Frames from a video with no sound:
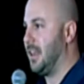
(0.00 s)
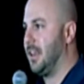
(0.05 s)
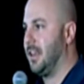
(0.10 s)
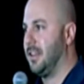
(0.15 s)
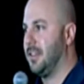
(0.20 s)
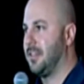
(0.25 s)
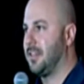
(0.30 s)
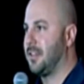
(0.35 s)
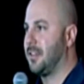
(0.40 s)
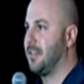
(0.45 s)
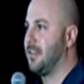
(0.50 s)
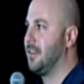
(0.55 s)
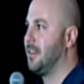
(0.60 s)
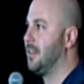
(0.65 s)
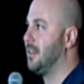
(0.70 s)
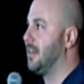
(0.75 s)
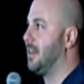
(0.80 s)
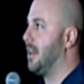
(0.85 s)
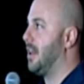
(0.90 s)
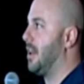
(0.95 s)
is
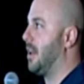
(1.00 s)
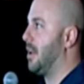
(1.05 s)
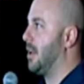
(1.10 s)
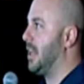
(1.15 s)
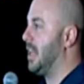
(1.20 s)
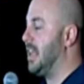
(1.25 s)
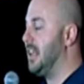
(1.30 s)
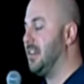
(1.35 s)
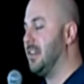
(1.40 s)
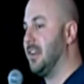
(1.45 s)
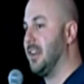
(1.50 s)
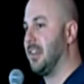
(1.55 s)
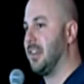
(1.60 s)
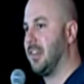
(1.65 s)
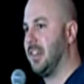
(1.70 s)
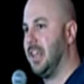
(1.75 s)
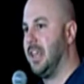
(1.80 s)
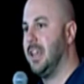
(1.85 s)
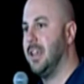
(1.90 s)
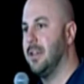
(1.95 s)
easy to
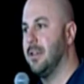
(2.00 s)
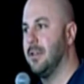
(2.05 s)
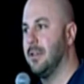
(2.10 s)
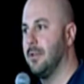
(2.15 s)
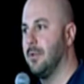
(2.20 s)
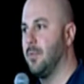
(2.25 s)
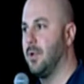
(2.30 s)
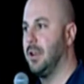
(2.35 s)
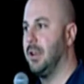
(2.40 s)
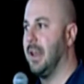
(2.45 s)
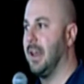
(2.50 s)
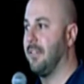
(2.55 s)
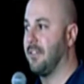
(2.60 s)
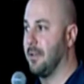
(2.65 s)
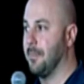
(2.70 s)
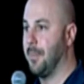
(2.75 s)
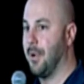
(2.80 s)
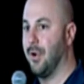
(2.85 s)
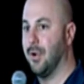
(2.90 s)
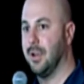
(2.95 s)
see when you have
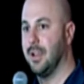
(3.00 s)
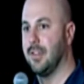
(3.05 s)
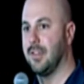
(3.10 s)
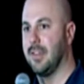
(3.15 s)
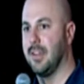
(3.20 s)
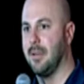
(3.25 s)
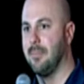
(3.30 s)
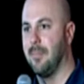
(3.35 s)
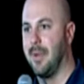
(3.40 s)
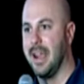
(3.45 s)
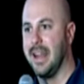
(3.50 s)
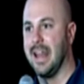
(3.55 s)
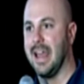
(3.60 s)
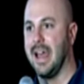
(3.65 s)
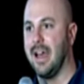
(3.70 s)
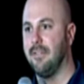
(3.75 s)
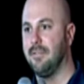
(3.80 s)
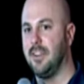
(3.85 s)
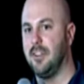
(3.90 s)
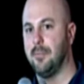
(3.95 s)
components that might
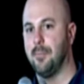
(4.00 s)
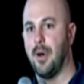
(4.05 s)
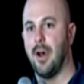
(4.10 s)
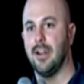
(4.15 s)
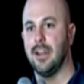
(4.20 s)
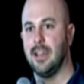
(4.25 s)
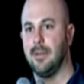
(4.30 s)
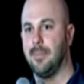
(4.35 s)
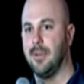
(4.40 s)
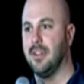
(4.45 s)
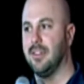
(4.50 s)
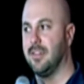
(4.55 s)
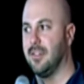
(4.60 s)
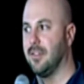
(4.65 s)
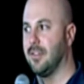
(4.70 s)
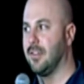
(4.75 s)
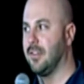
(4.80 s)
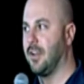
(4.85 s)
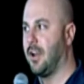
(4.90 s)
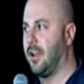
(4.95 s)
have these bonding pins
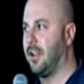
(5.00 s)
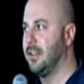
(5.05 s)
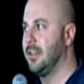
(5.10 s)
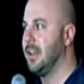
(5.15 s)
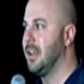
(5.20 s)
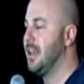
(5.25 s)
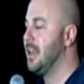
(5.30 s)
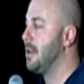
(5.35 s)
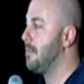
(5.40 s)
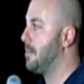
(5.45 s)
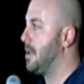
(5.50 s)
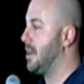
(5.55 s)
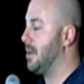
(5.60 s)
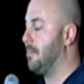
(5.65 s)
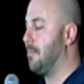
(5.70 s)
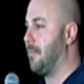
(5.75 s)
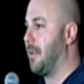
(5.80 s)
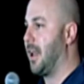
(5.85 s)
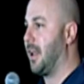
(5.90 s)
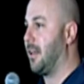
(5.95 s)
installed, but it
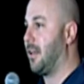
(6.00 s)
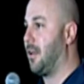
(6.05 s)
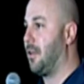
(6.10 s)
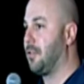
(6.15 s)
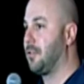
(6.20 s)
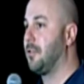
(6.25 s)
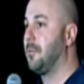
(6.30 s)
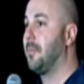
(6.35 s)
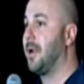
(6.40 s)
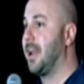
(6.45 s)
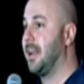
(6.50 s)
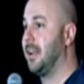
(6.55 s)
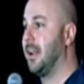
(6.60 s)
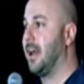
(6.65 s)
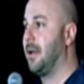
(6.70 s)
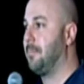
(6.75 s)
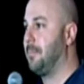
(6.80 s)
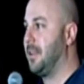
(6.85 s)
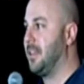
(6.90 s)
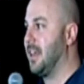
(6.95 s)
might
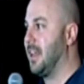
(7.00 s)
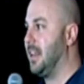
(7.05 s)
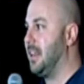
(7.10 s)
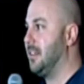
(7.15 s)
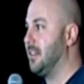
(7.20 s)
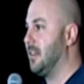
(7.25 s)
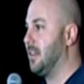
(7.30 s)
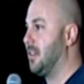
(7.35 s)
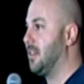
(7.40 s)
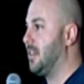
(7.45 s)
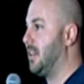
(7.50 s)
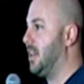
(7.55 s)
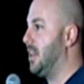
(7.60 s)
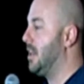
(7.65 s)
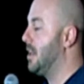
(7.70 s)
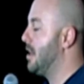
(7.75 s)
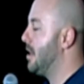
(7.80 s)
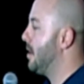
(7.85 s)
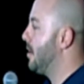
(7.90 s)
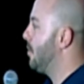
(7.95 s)
not be that easy to see
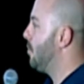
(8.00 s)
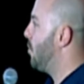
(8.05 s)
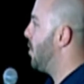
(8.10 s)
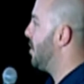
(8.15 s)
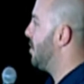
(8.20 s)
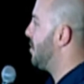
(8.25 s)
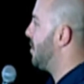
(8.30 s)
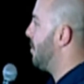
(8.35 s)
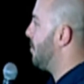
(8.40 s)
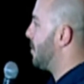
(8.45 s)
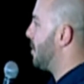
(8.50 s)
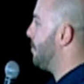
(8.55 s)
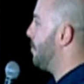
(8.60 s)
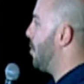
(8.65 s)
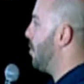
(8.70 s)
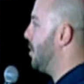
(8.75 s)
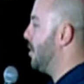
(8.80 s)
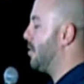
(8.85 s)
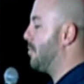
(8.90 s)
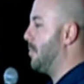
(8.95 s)
when some
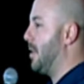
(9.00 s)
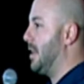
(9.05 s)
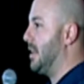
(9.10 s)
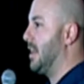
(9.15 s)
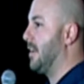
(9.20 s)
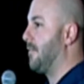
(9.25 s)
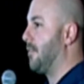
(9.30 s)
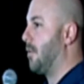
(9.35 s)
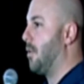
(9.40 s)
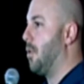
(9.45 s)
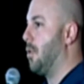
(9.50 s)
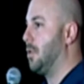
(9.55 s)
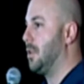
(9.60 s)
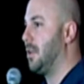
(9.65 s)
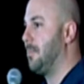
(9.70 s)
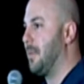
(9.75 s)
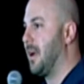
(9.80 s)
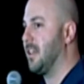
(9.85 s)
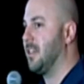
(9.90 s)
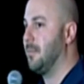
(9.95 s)
components may differ only
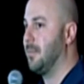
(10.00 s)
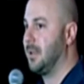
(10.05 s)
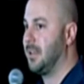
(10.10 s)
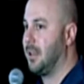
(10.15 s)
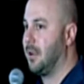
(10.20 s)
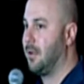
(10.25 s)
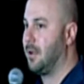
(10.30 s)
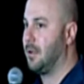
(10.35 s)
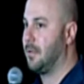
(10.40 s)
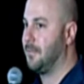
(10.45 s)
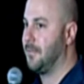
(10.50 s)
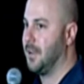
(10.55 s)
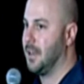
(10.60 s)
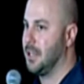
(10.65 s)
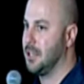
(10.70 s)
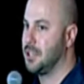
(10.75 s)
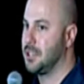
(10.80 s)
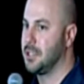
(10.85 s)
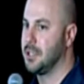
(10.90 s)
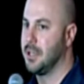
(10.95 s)
by the material
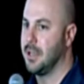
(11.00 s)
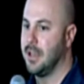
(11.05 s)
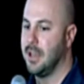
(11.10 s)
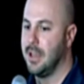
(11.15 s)
finish.